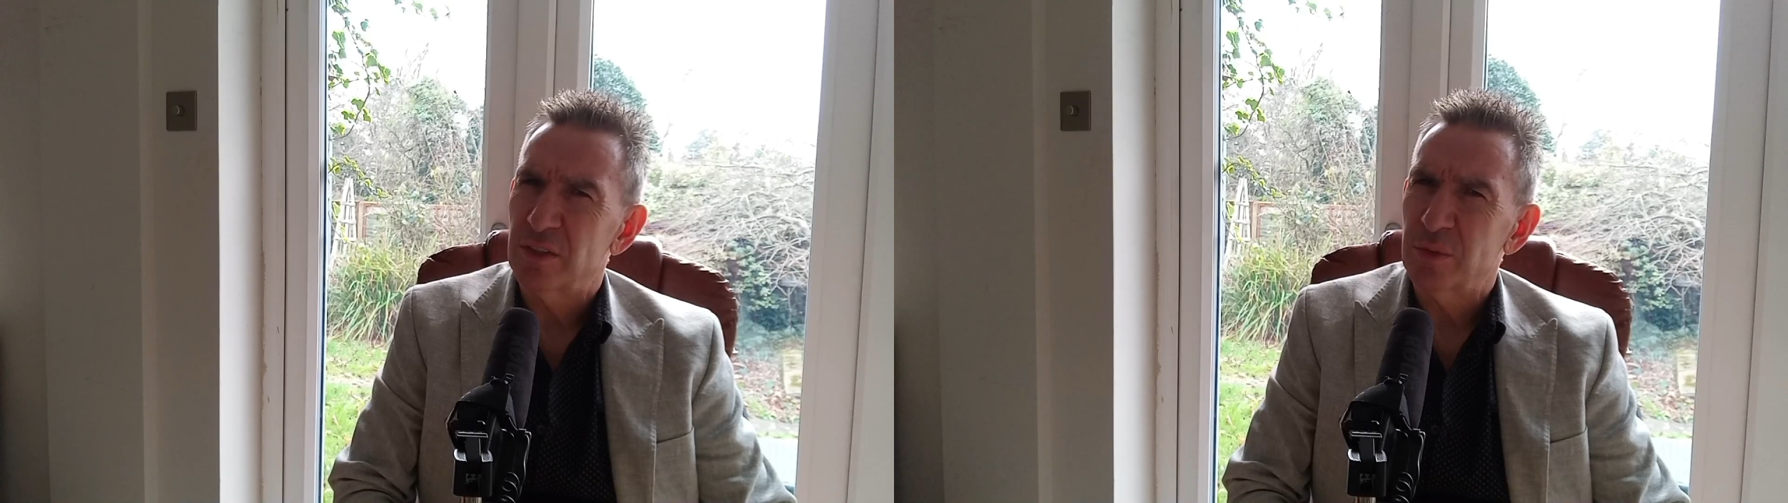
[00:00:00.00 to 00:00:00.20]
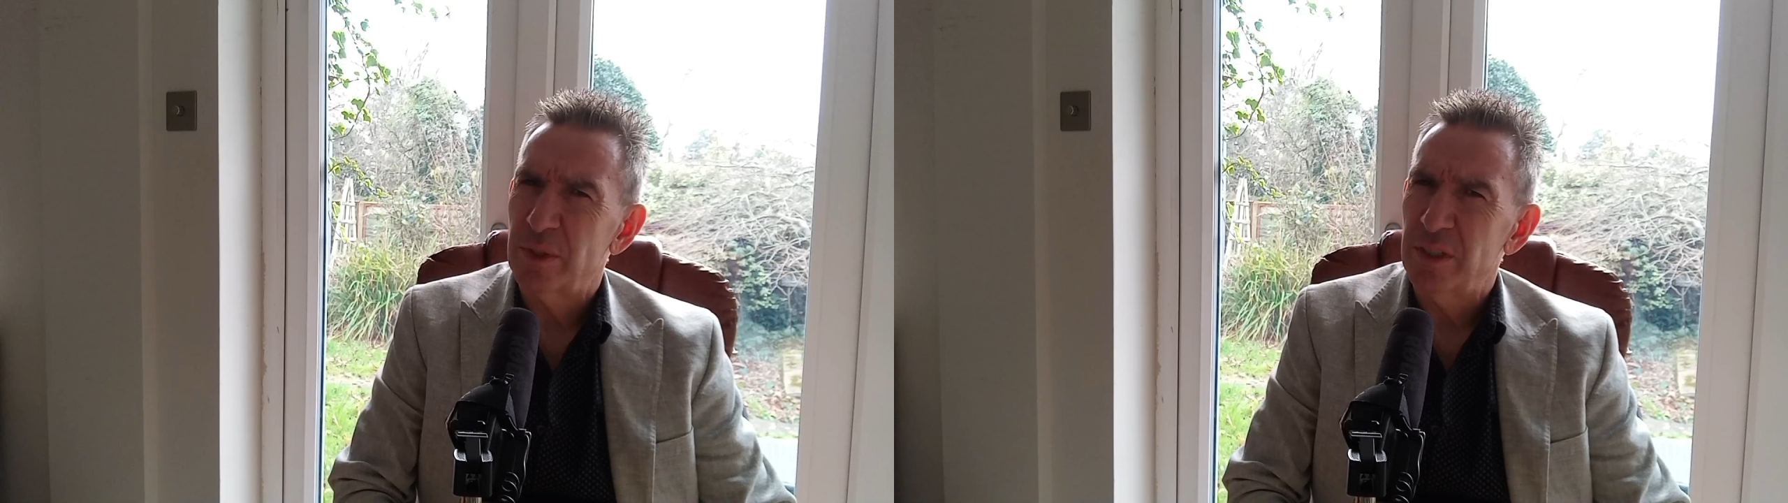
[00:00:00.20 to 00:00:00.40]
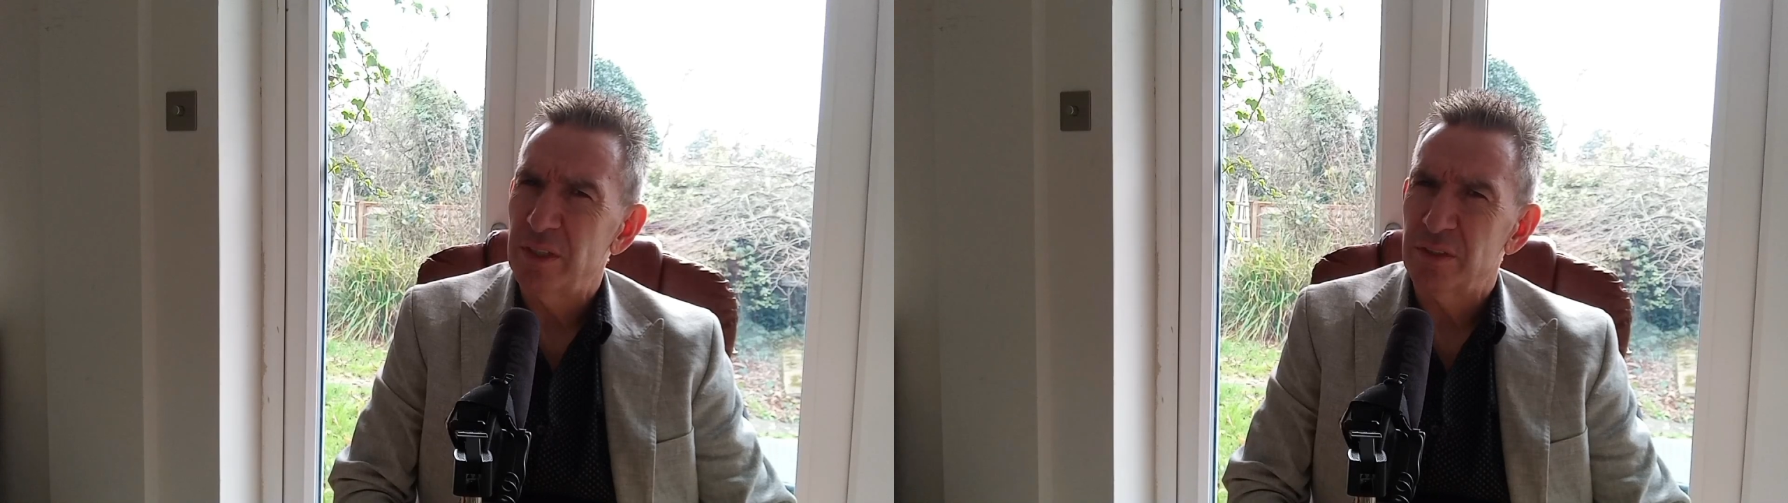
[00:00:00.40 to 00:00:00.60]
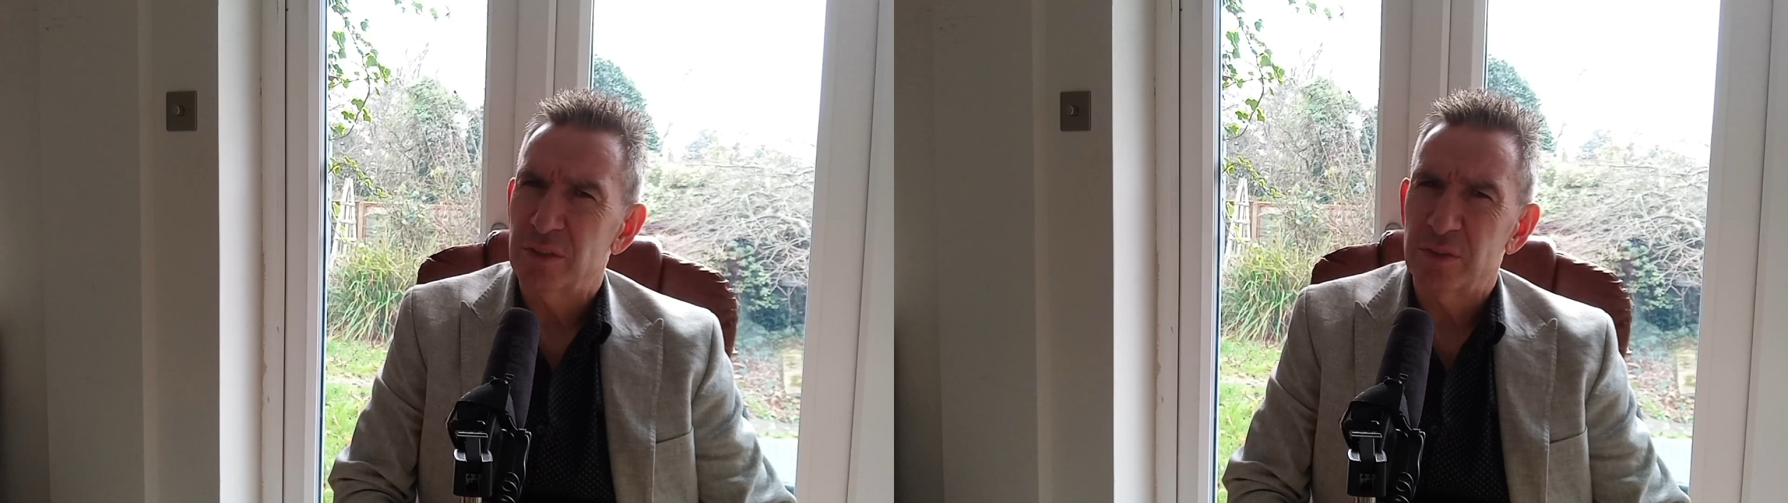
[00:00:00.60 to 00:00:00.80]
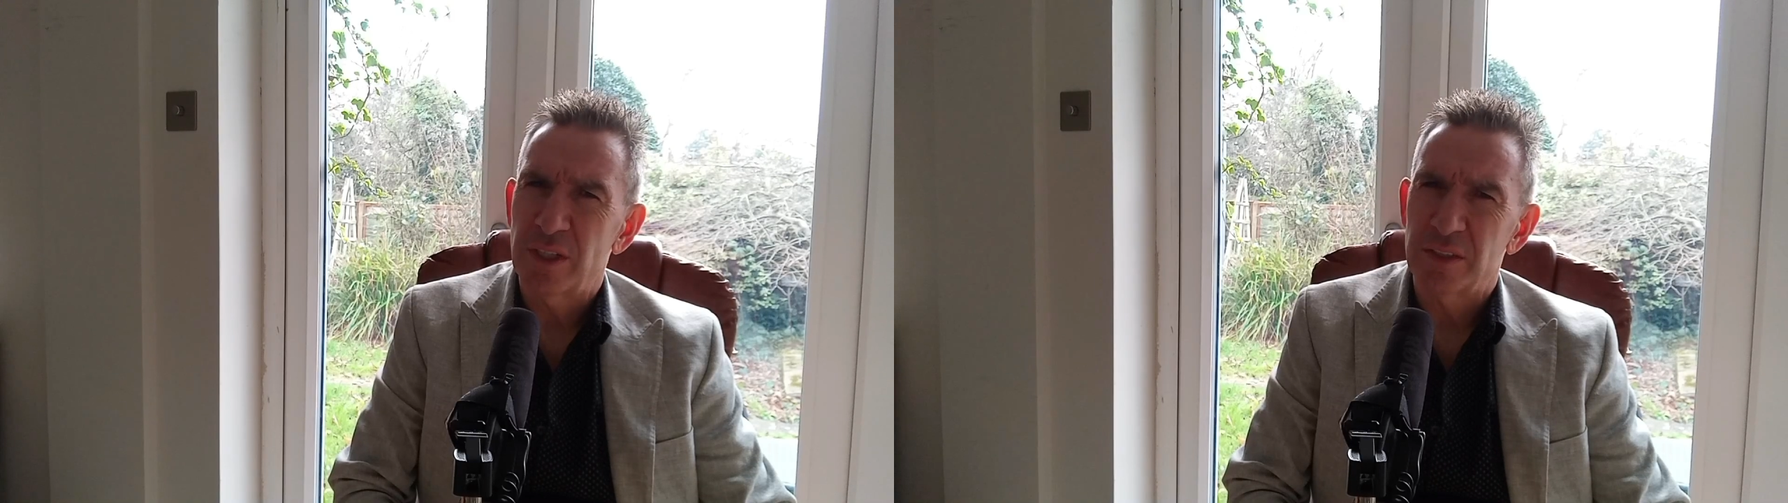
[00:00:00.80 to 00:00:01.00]
20-year
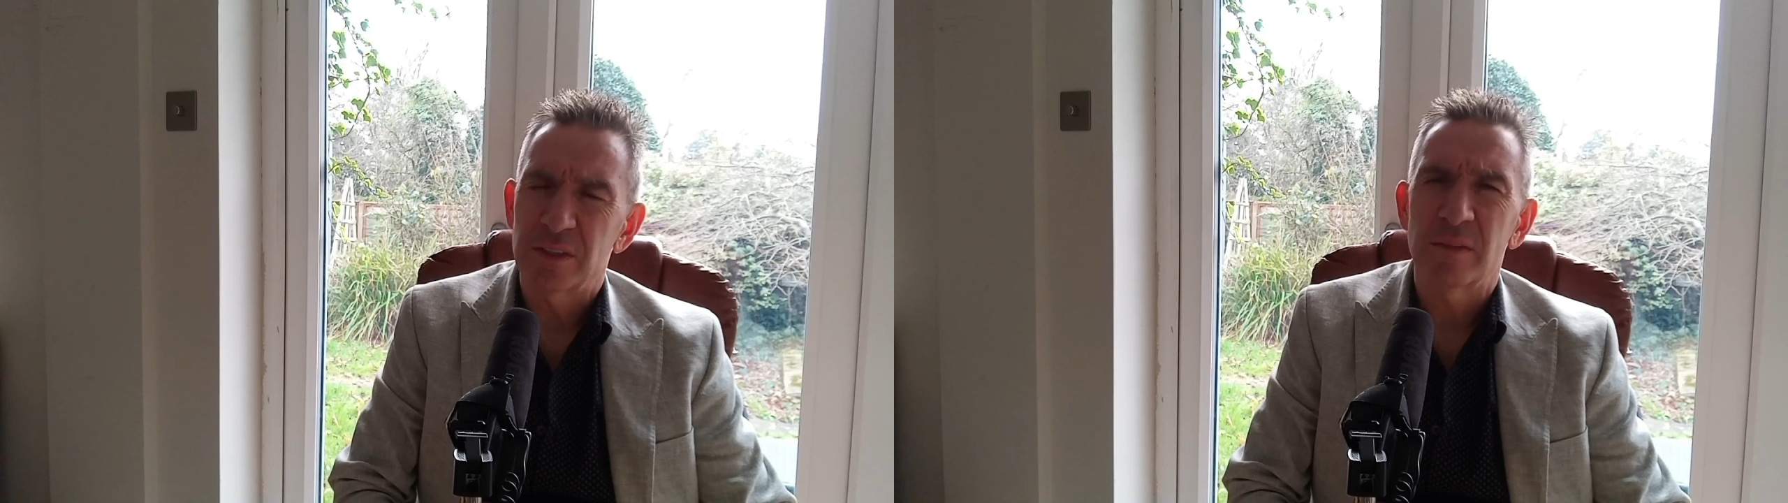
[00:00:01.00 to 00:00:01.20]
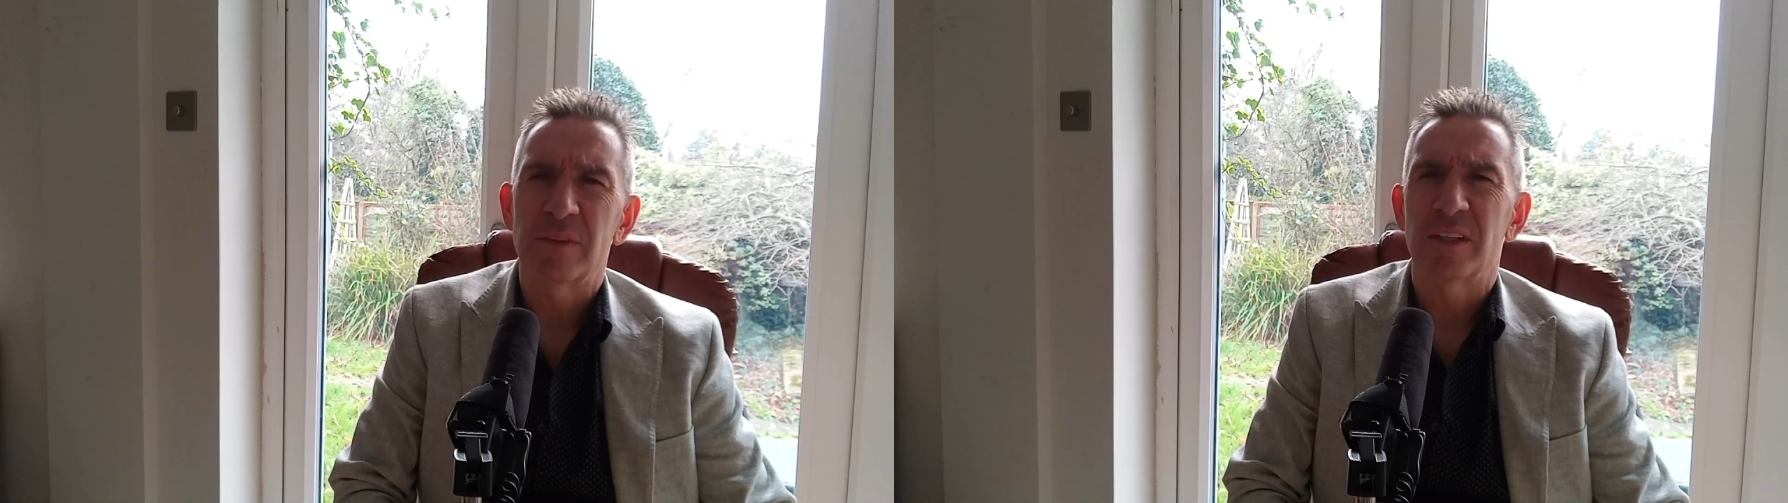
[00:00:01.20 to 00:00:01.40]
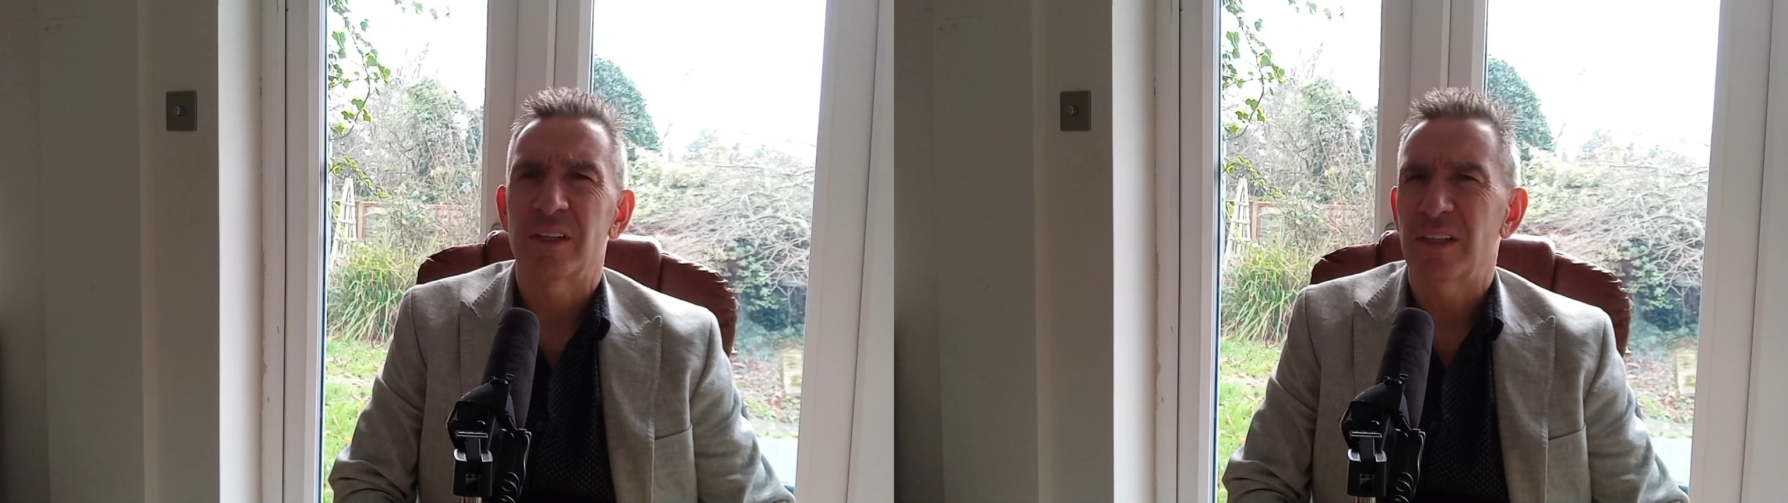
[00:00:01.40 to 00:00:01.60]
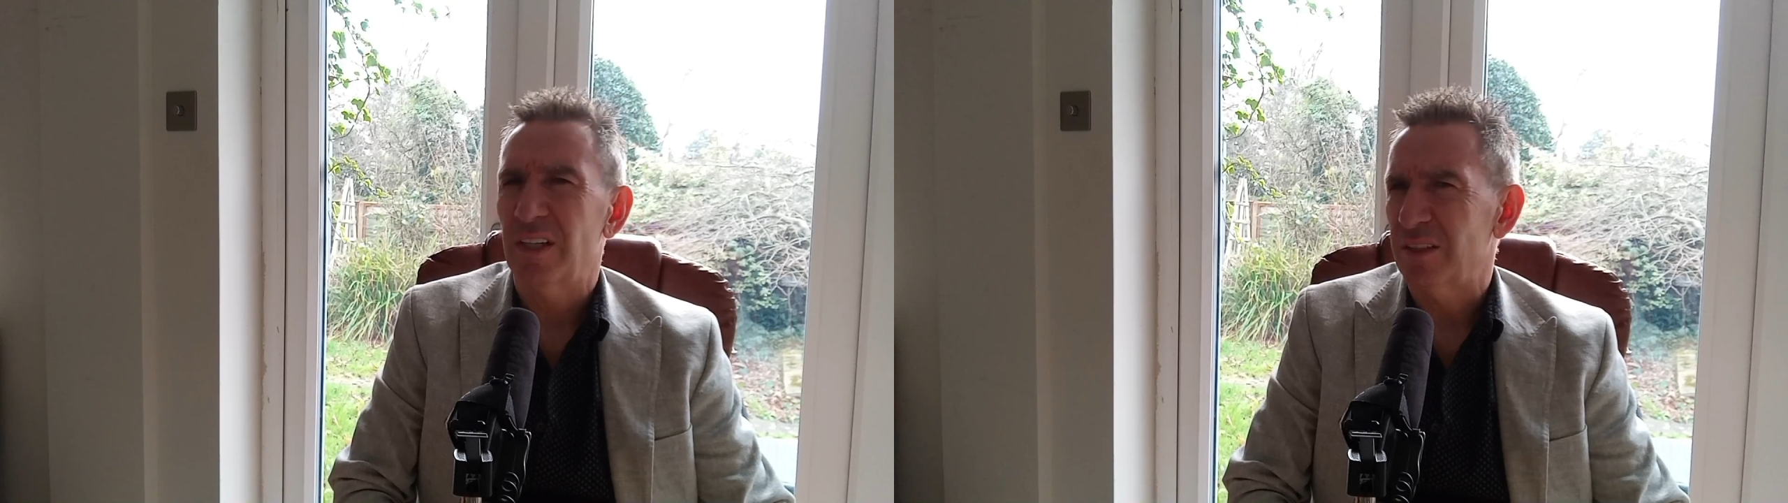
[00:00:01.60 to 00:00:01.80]
stretch, something like that.